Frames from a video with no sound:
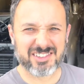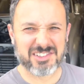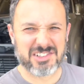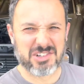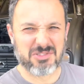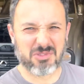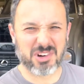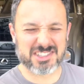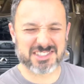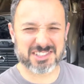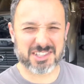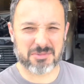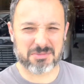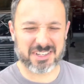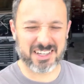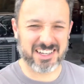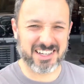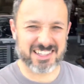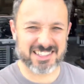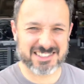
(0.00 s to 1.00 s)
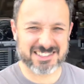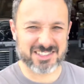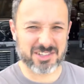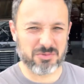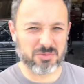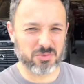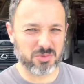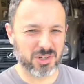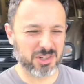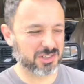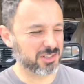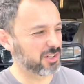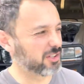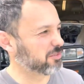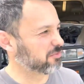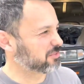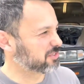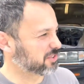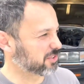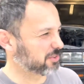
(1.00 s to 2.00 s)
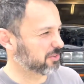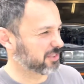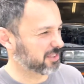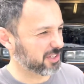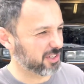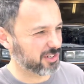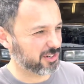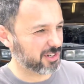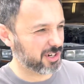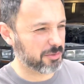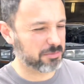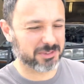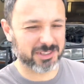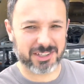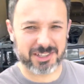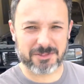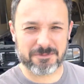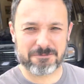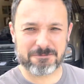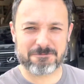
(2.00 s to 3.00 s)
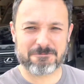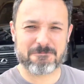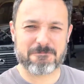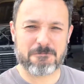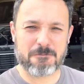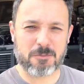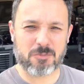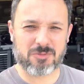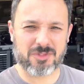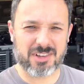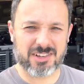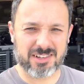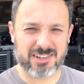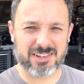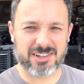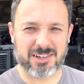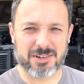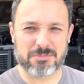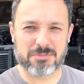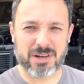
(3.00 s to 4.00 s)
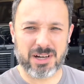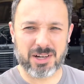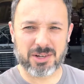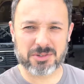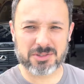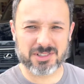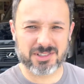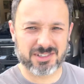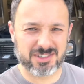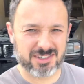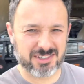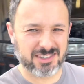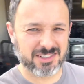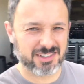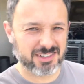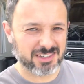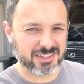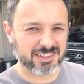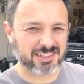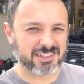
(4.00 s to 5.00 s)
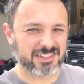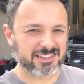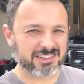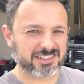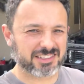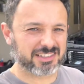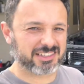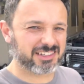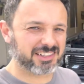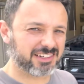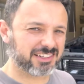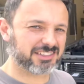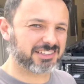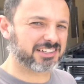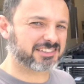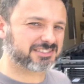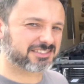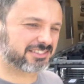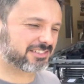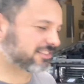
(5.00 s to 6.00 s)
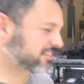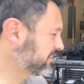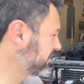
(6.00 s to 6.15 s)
What's up, guys, and welcome to another update about the Lexus